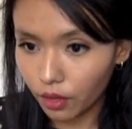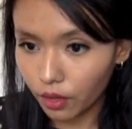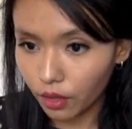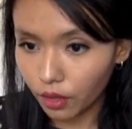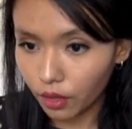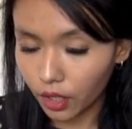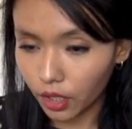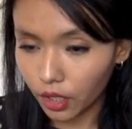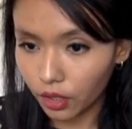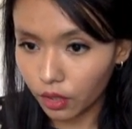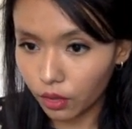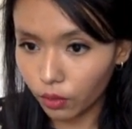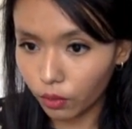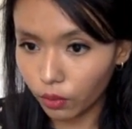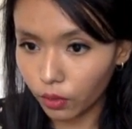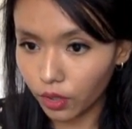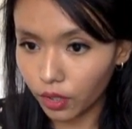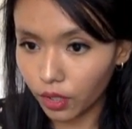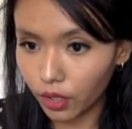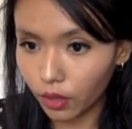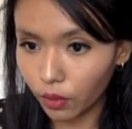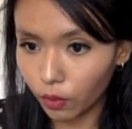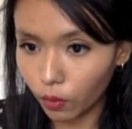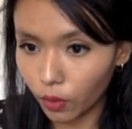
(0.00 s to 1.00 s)
okay, so we're
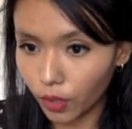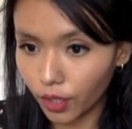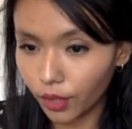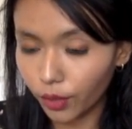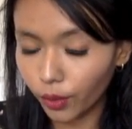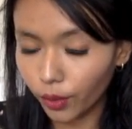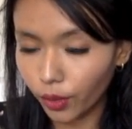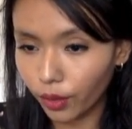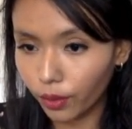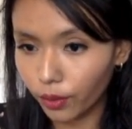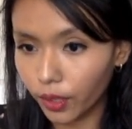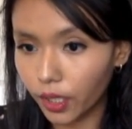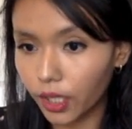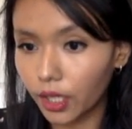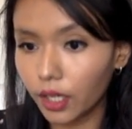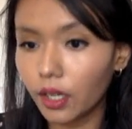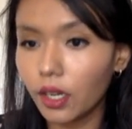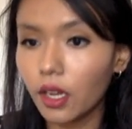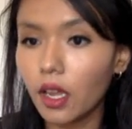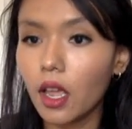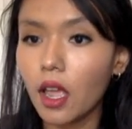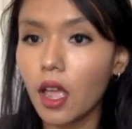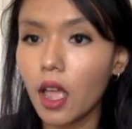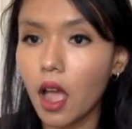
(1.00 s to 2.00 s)
at 103,
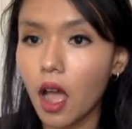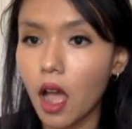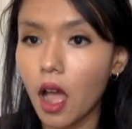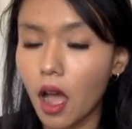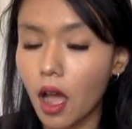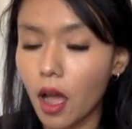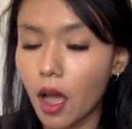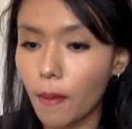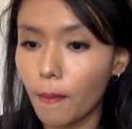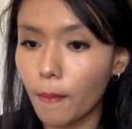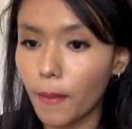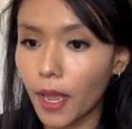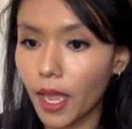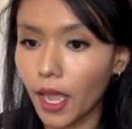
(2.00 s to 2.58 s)
um,